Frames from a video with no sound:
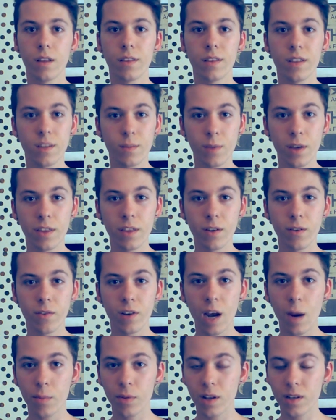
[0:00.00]
This method of
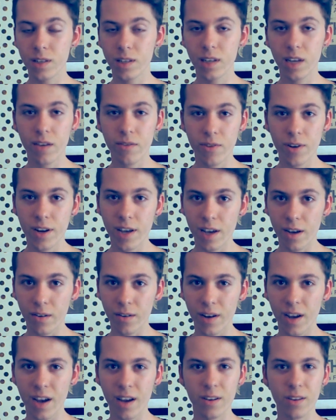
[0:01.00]
capitalizing every noun
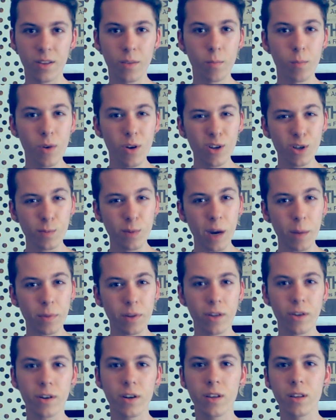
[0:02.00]
had the most
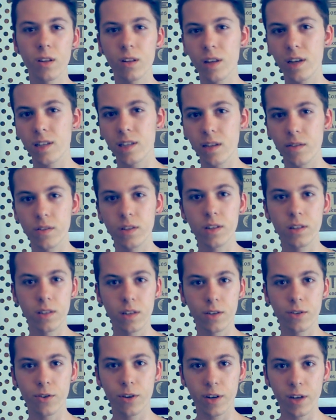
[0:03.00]
popularity in the late 17th
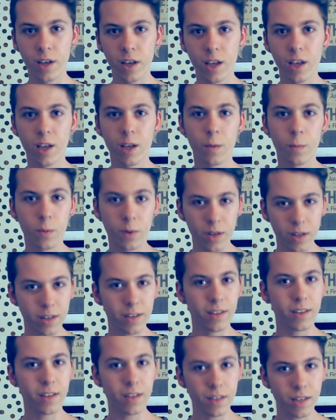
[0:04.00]
century, but
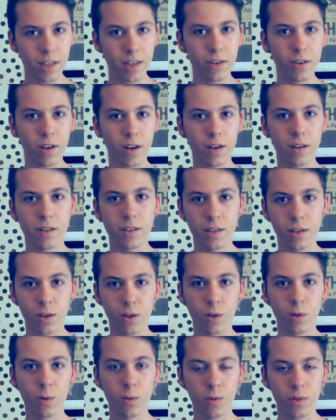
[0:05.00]
it continued on
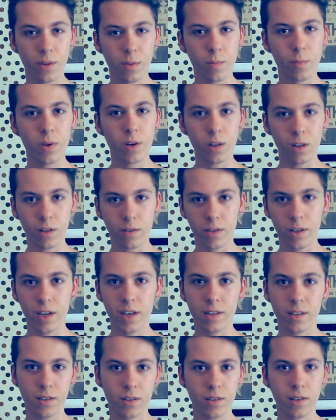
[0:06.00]
until the middle of the
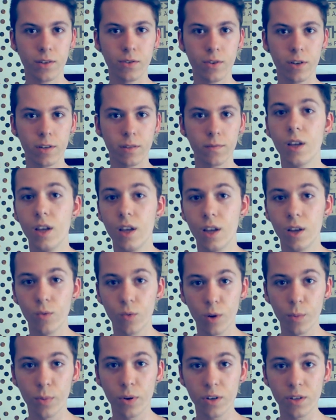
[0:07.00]
18th century.
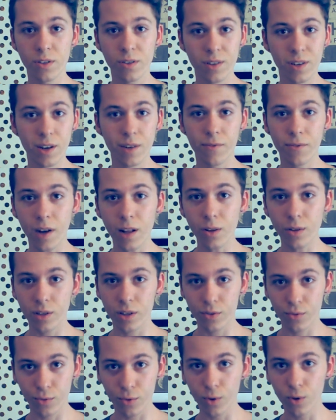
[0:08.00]
One person who did follow
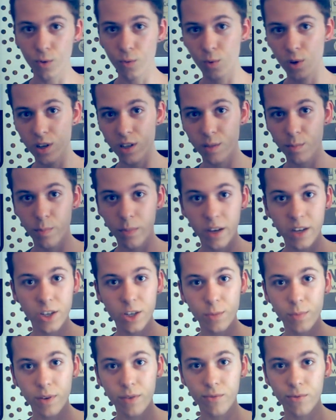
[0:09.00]
this rule was
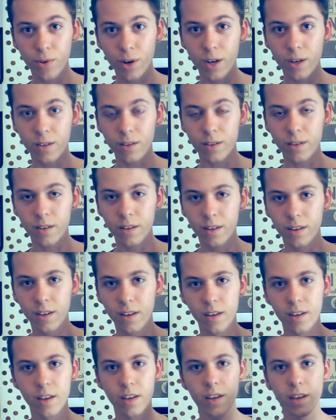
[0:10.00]
Benjamin Franklin.
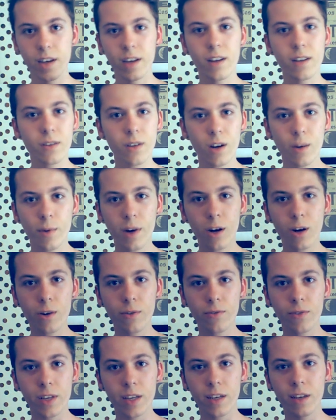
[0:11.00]
In his
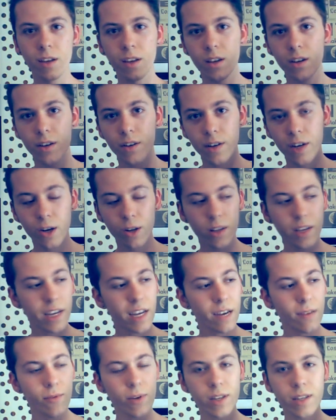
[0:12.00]
autobiography, nearly
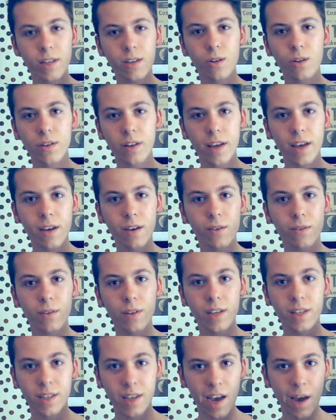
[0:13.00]
every single noun is